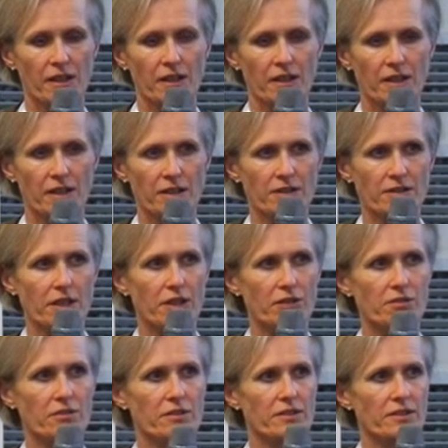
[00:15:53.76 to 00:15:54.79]
and they
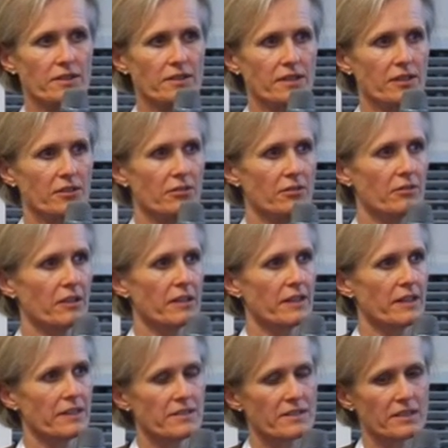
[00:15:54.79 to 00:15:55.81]
used a
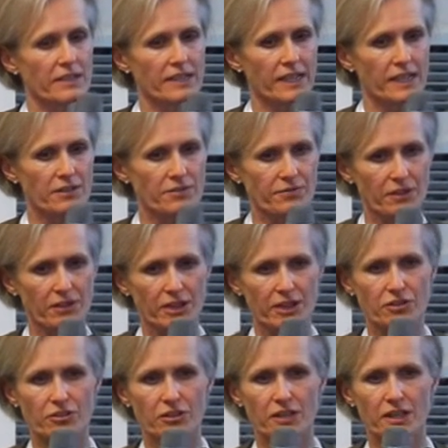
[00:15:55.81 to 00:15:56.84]
decellularized
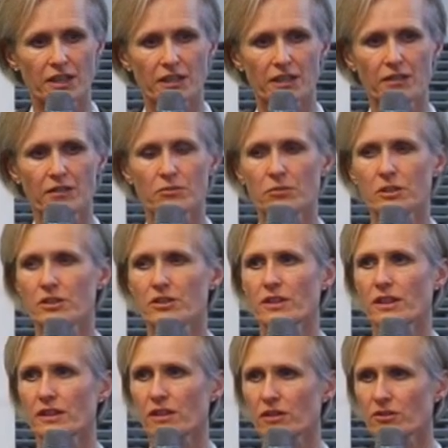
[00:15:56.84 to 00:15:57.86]
cadaveric trachea, which
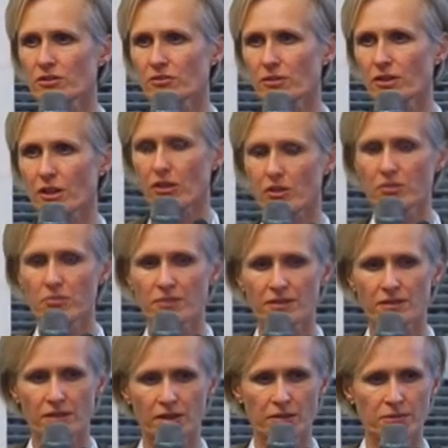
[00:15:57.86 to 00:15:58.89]
they cultured with her own
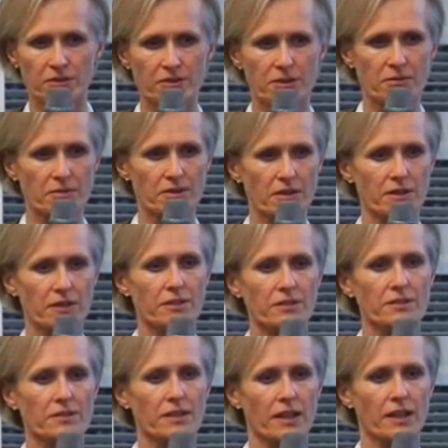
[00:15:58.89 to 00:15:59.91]
mesenchymal stem
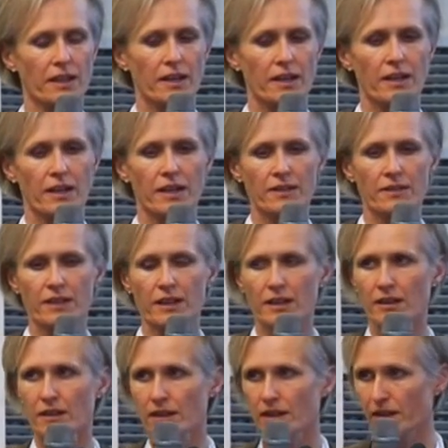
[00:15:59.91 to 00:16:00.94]
cells, and
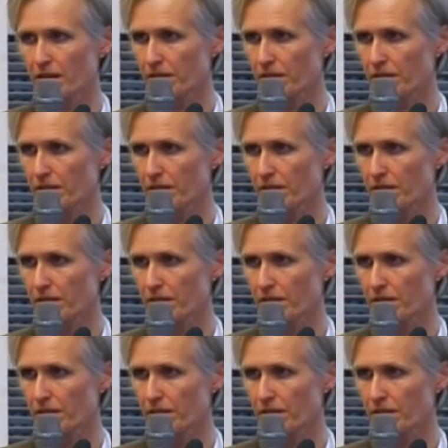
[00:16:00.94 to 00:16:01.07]
they